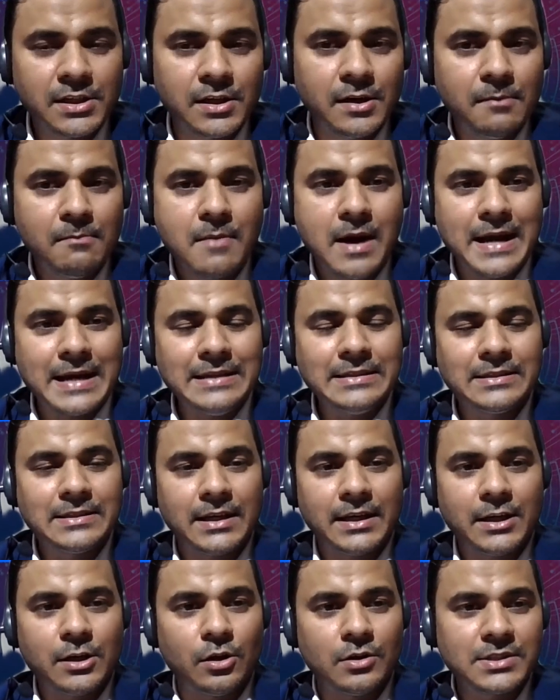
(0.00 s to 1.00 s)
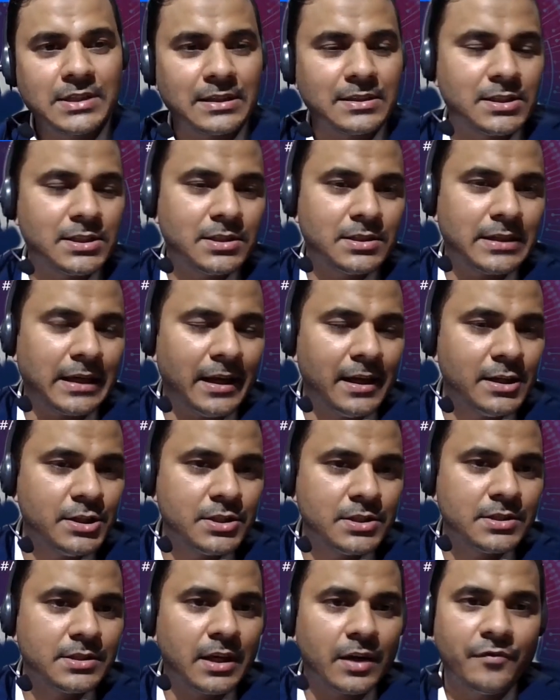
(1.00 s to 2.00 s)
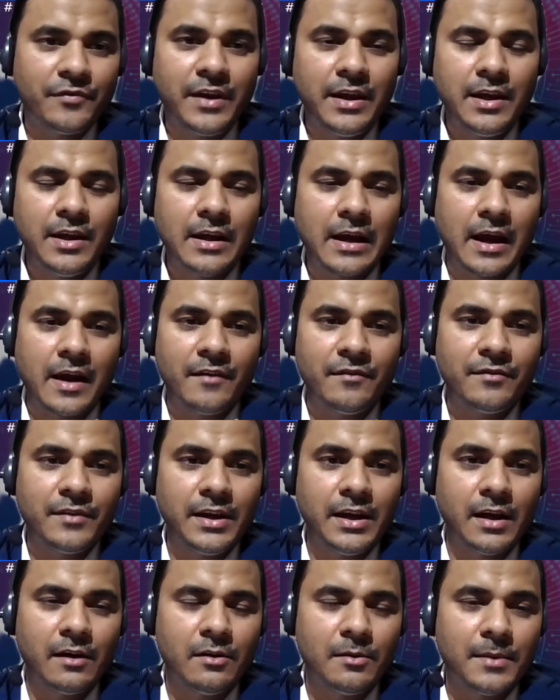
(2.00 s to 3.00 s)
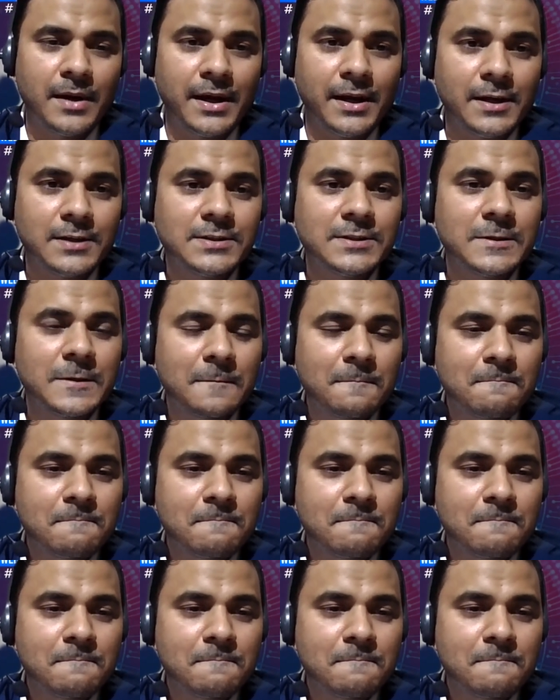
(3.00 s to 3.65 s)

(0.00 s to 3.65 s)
a mindset or such challenges that we have in our minds?